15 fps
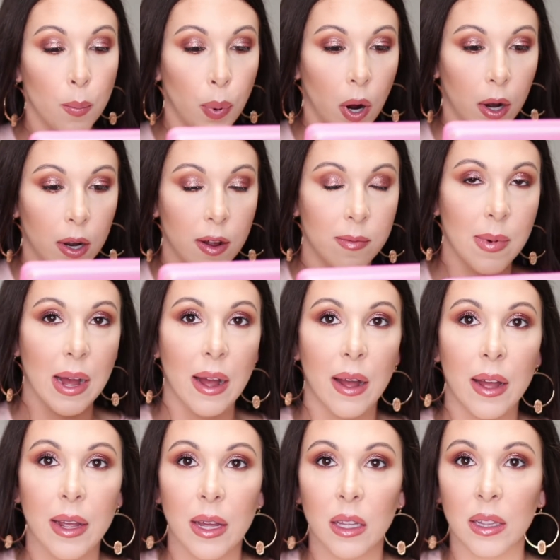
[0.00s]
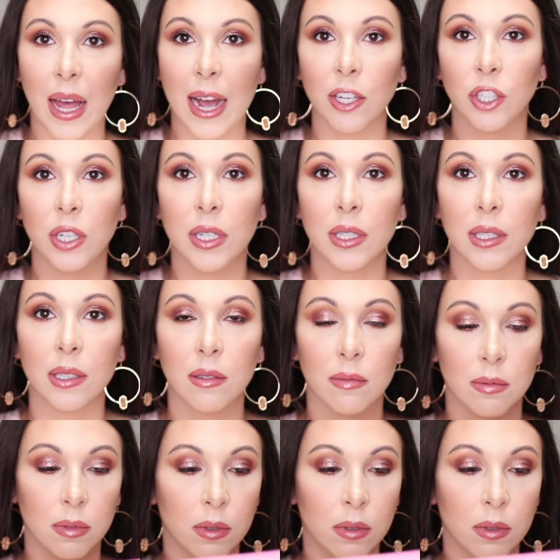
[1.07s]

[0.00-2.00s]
part of my lashes.